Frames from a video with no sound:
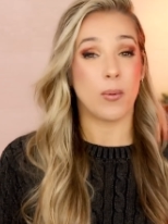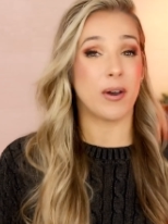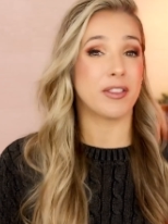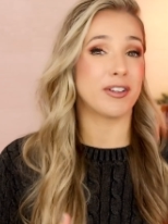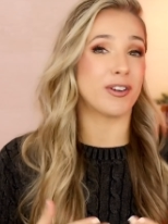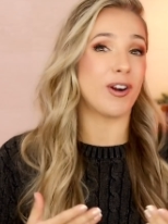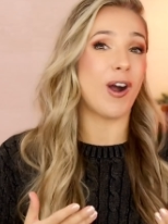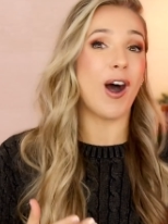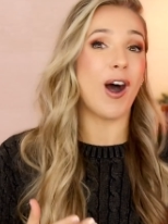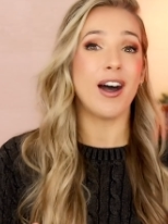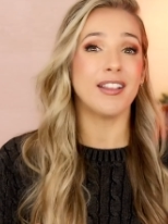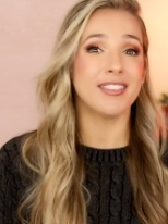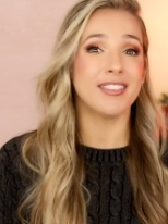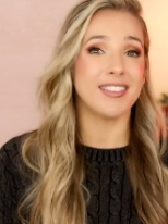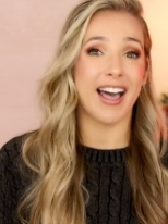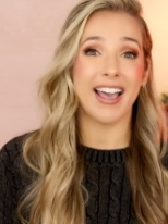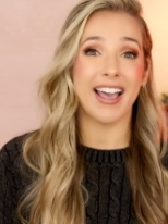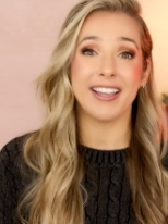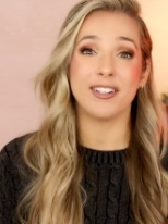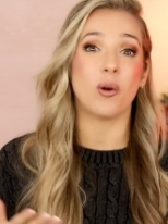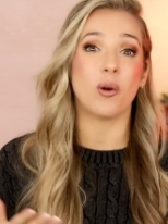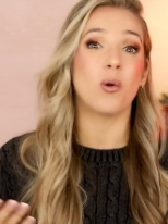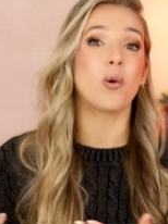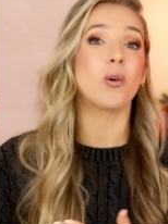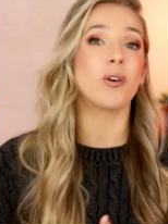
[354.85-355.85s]
whether
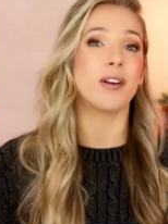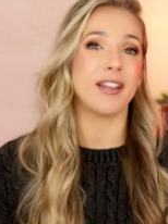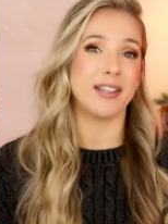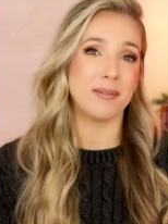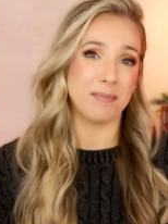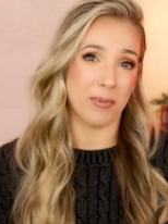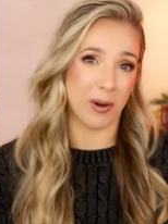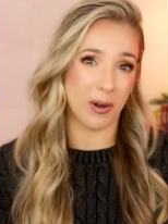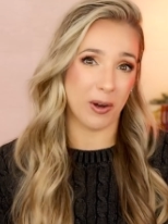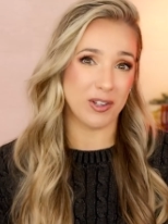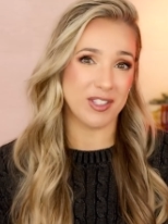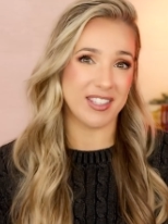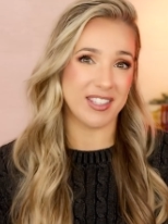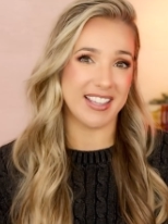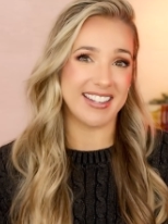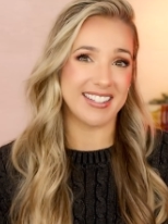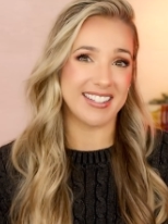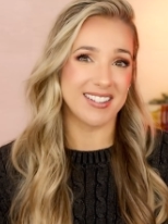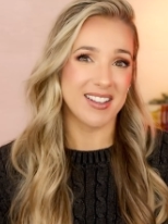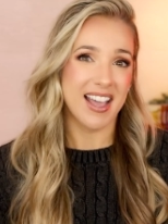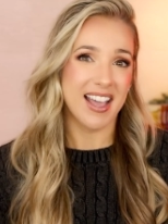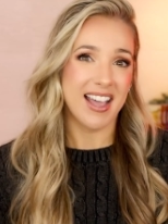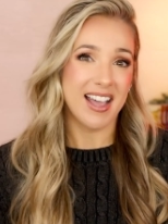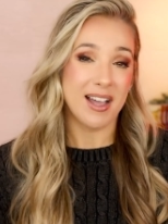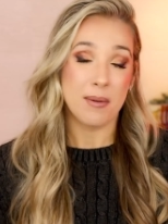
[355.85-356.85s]
online or in
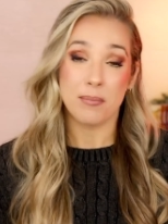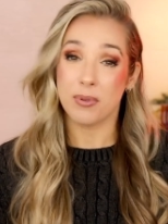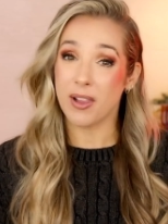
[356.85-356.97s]
person.